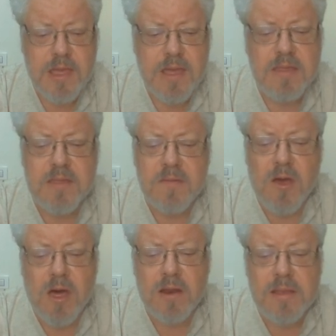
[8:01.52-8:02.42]
It's
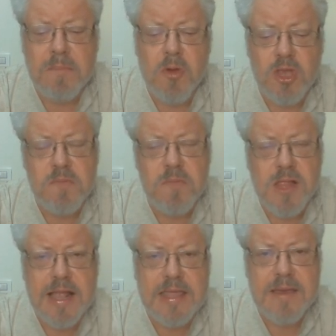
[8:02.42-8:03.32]
called a multiple
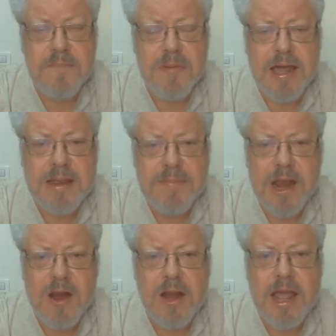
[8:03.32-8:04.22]
idea body
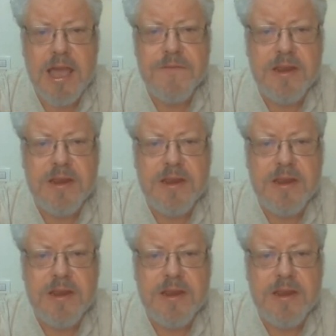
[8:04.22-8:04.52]
paragraph,